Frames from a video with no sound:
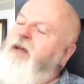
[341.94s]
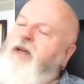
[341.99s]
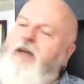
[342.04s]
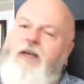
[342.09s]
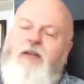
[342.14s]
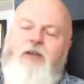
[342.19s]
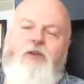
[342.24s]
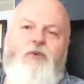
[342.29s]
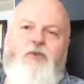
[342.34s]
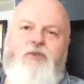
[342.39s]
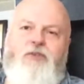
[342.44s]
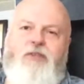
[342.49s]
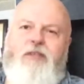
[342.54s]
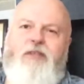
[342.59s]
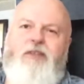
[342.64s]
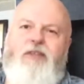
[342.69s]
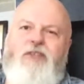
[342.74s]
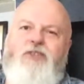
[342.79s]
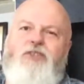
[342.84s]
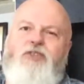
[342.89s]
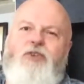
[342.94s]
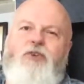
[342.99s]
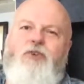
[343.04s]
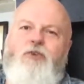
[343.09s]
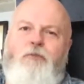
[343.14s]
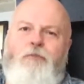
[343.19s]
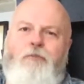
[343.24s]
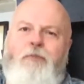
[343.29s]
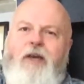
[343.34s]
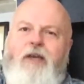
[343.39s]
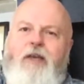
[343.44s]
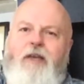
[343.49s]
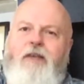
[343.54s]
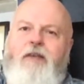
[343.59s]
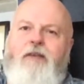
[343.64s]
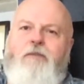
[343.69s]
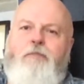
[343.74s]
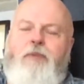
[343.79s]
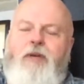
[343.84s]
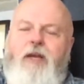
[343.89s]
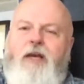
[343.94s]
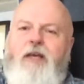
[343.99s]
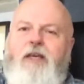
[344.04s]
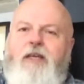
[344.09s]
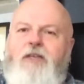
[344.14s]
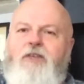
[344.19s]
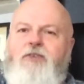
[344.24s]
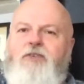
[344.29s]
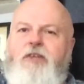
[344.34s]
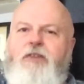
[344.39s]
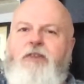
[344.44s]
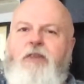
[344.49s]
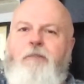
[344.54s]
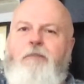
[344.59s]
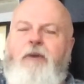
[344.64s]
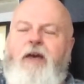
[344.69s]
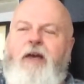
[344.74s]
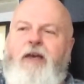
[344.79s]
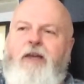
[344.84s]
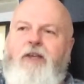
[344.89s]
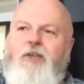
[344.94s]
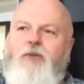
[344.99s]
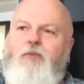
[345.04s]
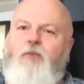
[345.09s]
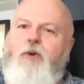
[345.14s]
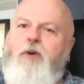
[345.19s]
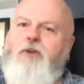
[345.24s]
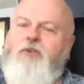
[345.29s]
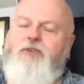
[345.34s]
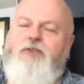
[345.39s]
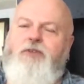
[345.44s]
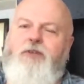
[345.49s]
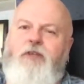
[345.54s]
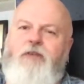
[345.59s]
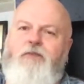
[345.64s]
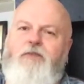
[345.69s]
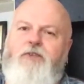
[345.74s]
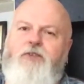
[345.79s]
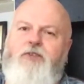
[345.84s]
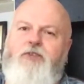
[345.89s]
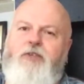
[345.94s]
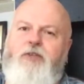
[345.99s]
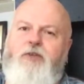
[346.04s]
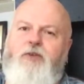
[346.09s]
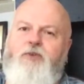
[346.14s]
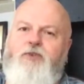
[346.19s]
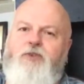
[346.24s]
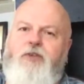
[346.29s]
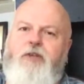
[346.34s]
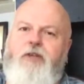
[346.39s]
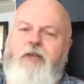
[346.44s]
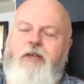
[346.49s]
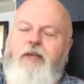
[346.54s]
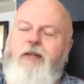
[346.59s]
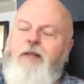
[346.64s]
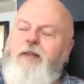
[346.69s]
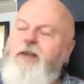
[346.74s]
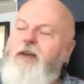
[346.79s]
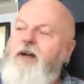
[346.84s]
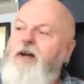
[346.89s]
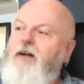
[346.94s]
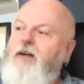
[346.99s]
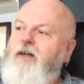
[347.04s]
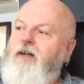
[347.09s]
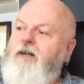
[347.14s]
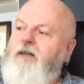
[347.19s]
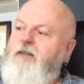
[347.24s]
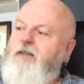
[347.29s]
And of course, the two main players in the band were Stephen Stills and Neil Young.